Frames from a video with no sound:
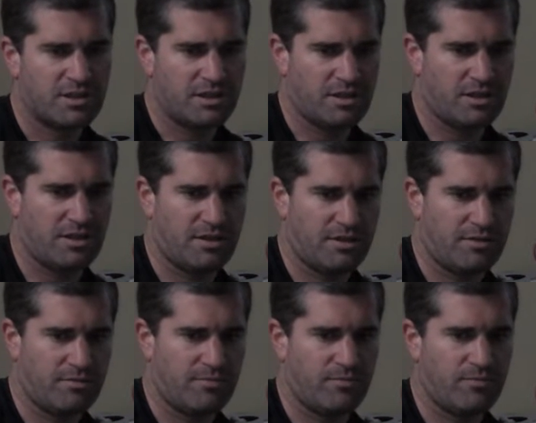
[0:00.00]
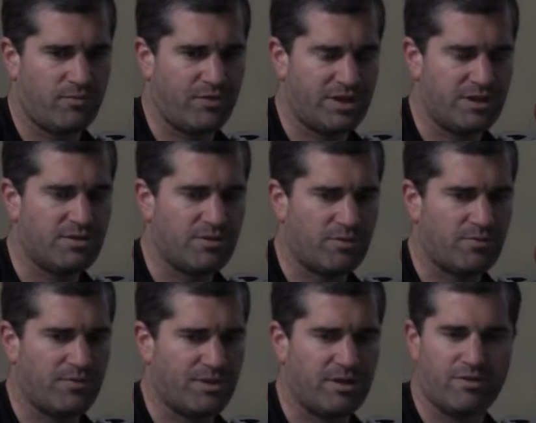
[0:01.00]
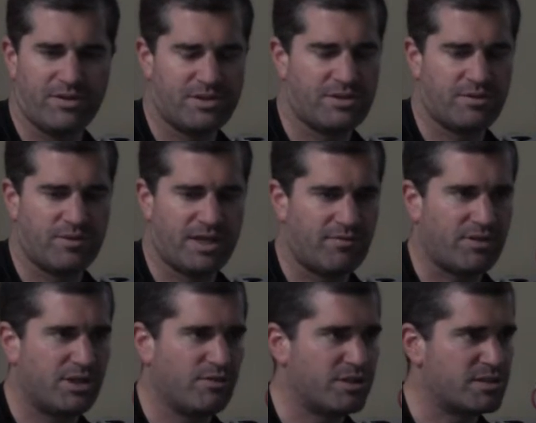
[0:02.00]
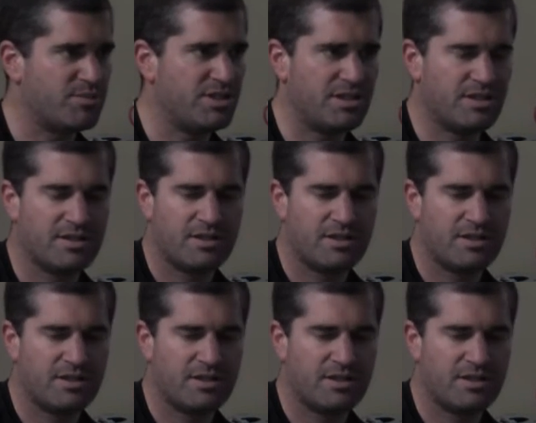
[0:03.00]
um, that you don't, you know, that don't have a USB